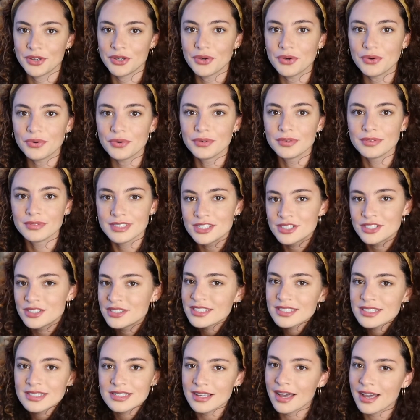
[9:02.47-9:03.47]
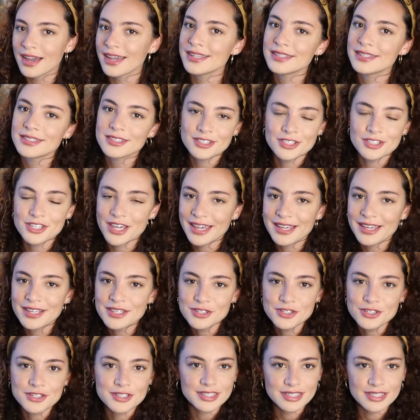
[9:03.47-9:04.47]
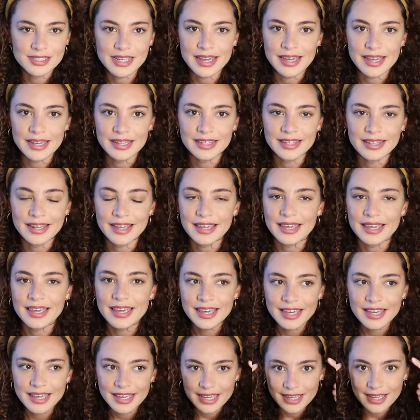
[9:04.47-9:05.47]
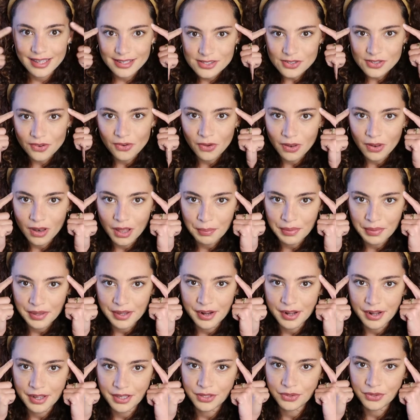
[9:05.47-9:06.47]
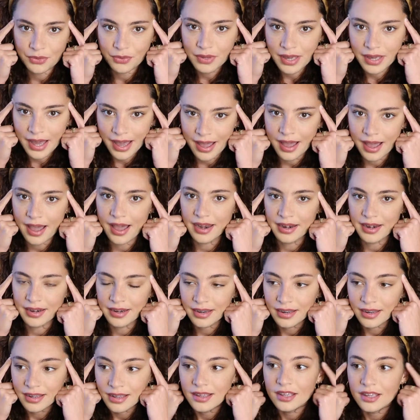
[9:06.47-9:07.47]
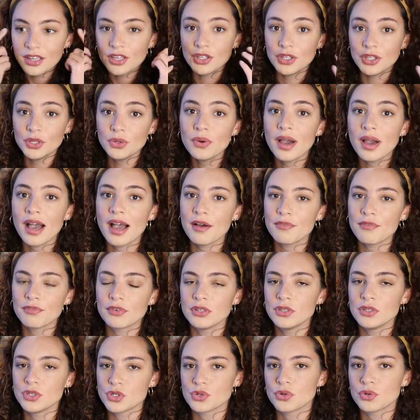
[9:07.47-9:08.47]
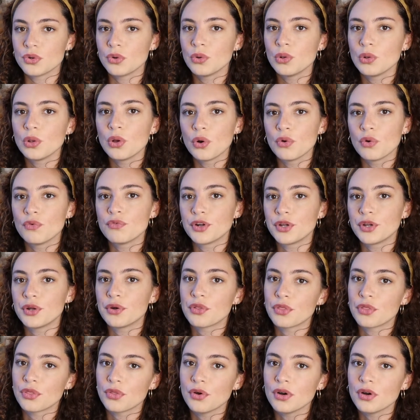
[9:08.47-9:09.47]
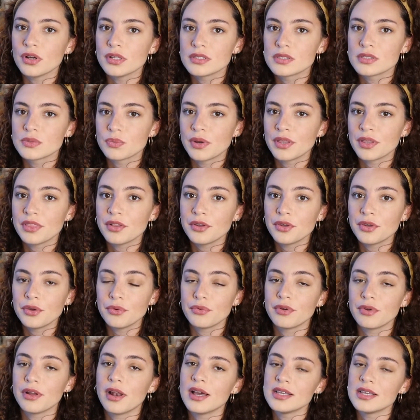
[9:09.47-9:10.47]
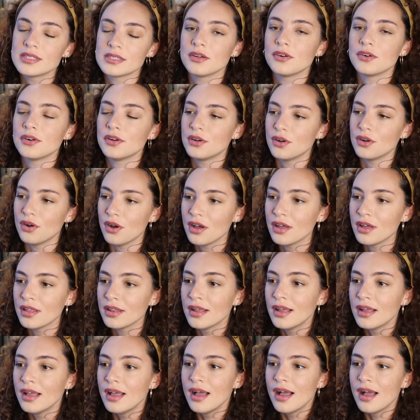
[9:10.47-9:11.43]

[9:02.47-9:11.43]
to change your state. Like, it's all up here. You have control over your thoughts, whether you realize it or not.